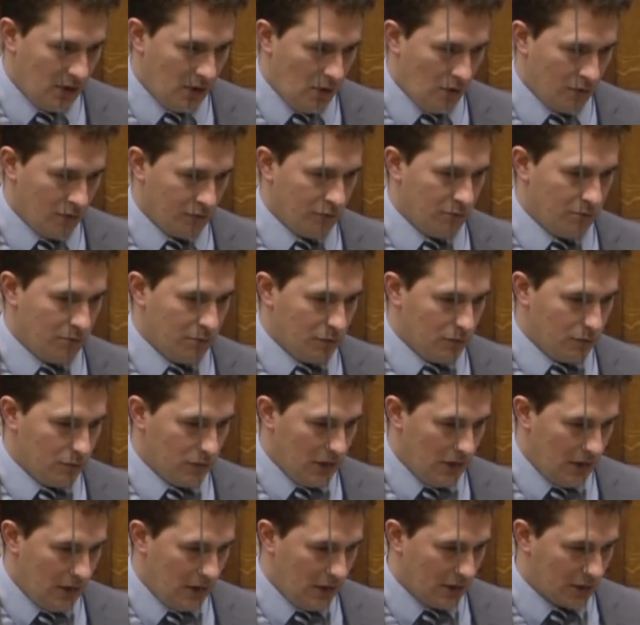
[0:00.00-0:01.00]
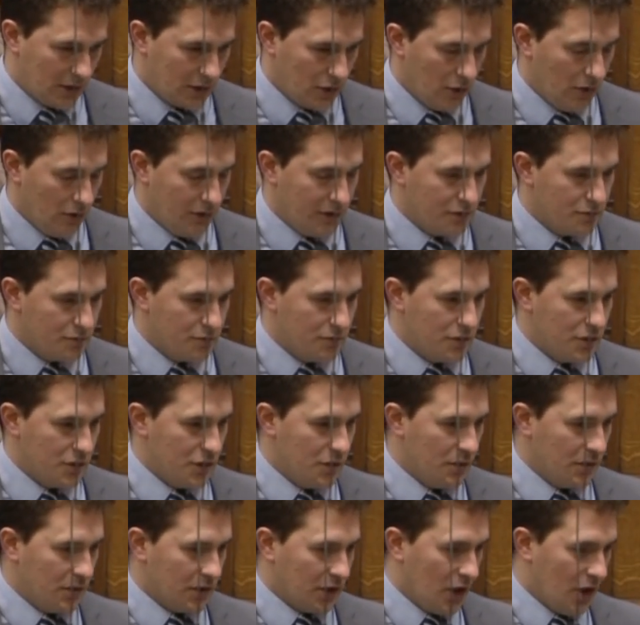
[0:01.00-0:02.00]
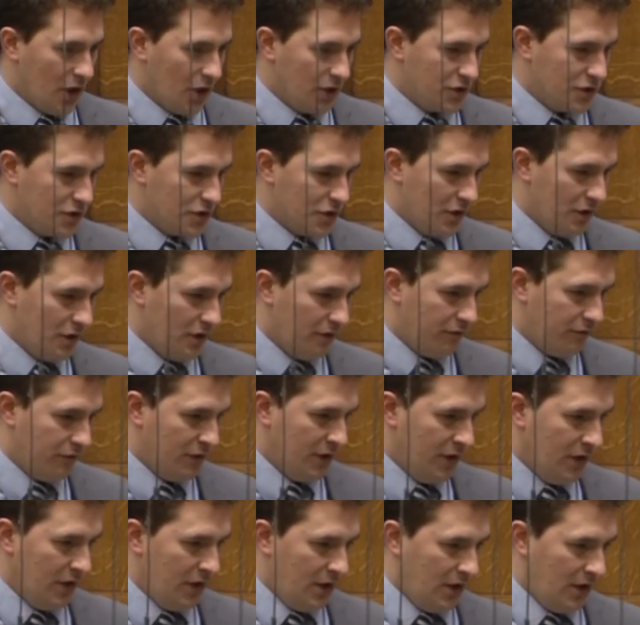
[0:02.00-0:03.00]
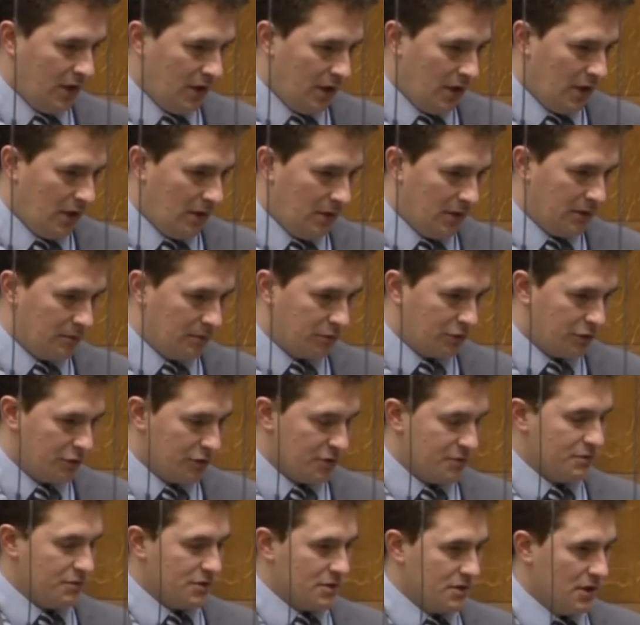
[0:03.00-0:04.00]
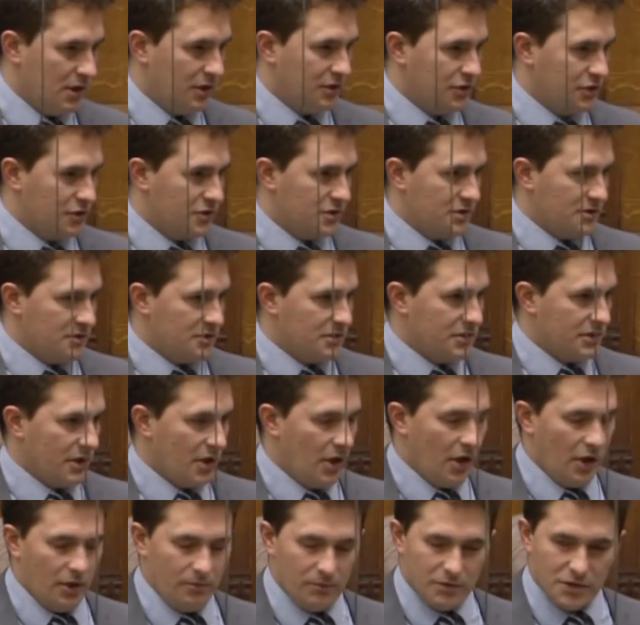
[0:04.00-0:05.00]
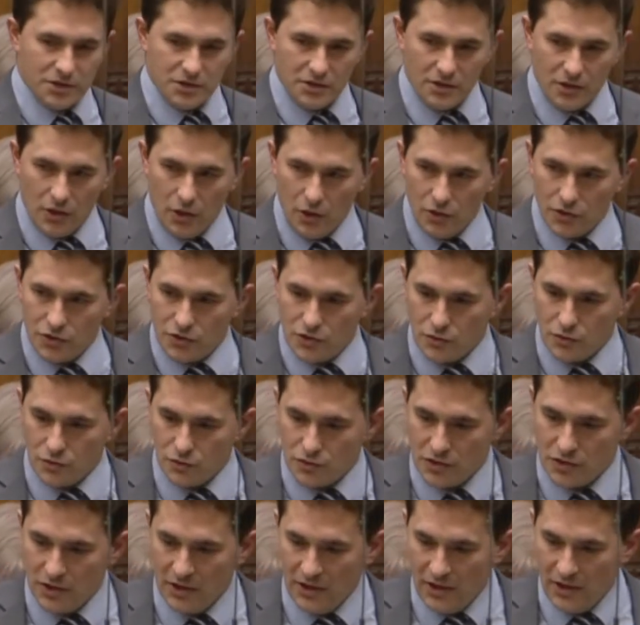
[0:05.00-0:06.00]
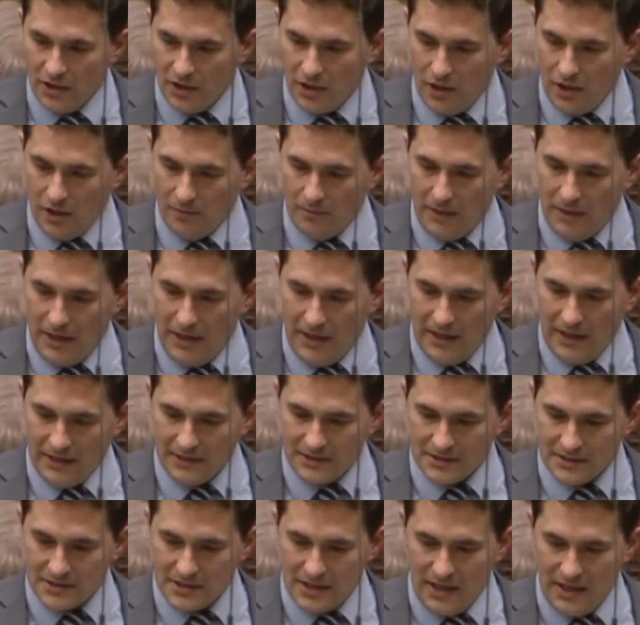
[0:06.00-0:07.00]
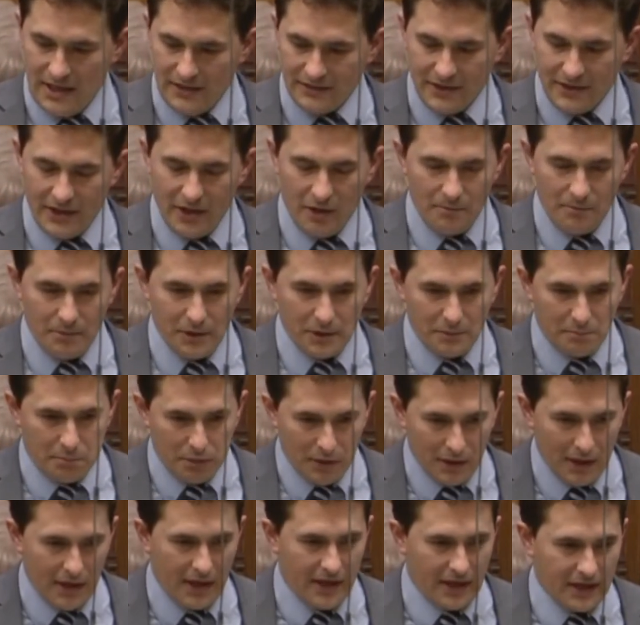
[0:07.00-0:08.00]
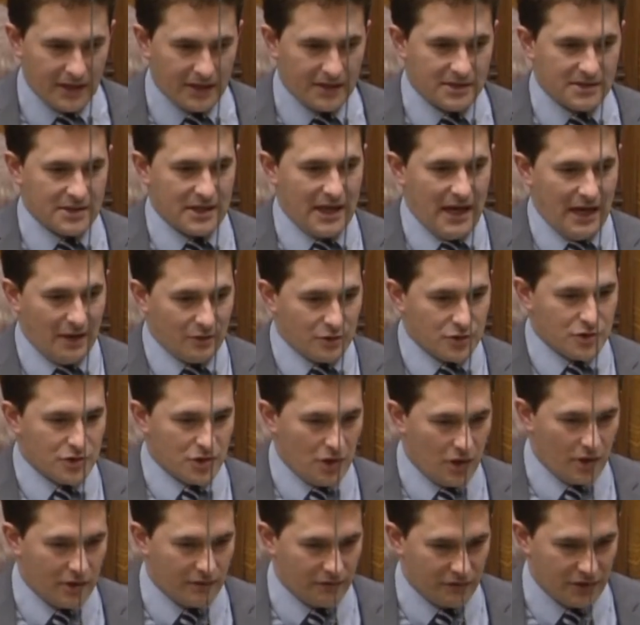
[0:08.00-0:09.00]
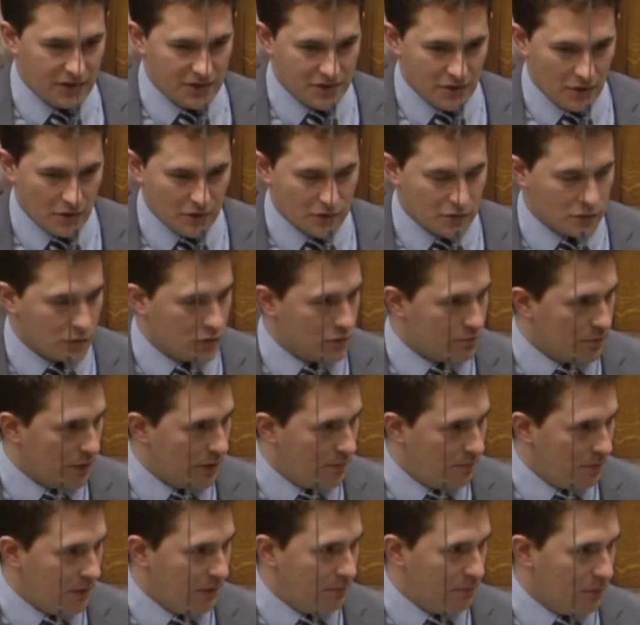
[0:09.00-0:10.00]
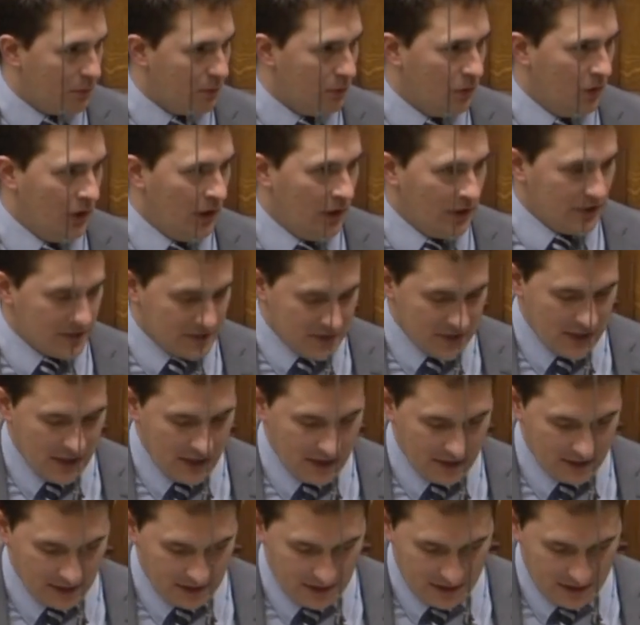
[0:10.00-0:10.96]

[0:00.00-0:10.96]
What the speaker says: honourable colleagues would do and go and serve Christmas lunch to the homeless at the hostels, and they are being plagued outside of these hostels by people selling